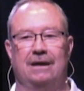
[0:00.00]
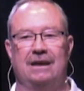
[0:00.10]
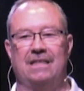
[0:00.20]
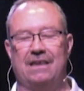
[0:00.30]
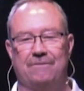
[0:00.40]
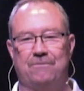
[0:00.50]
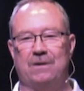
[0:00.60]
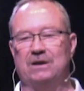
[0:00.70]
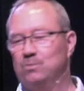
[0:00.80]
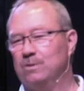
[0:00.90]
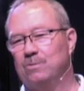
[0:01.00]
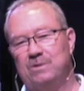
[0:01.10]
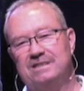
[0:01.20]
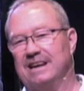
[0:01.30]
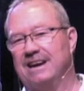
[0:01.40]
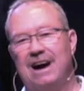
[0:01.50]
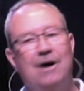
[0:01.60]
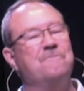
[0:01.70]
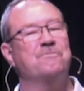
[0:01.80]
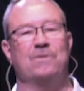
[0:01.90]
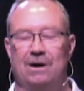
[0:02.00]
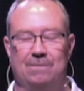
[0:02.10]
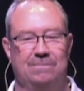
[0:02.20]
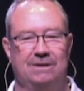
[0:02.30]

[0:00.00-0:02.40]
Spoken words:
Now that phrase, where does that come from?